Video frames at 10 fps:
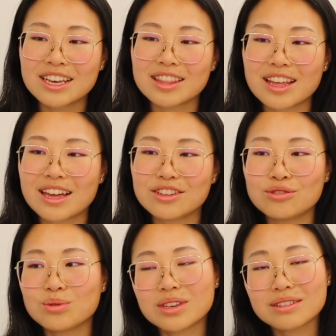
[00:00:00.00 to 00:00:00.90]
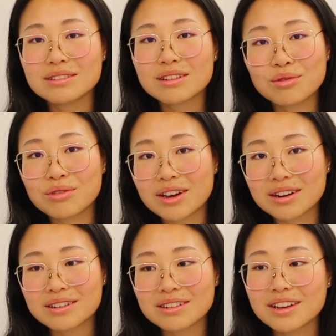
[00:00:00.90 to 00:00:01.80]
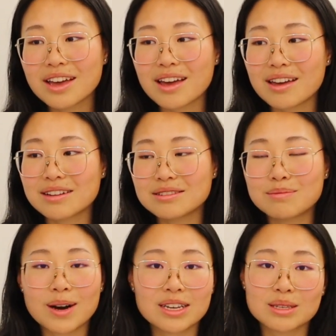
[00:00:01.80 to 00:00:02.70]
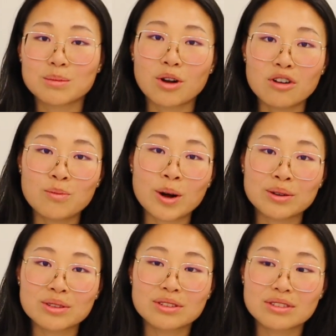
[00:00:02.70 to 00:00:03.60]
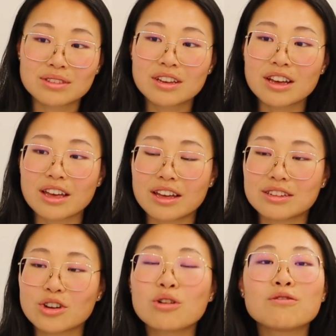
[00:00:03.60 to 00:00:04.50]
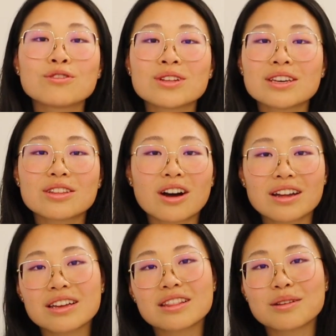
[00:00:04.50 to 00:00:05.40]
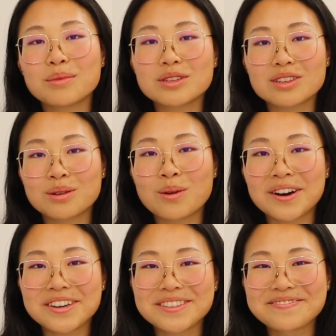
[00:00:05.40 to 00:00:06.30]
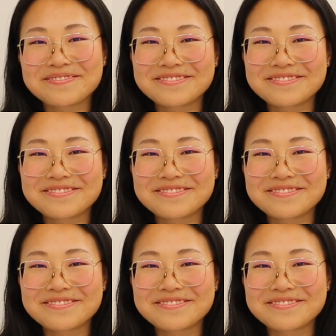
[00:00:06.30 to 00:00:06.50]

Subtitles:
then you can go there and buy some golf balls and hopefully not hit them into the water.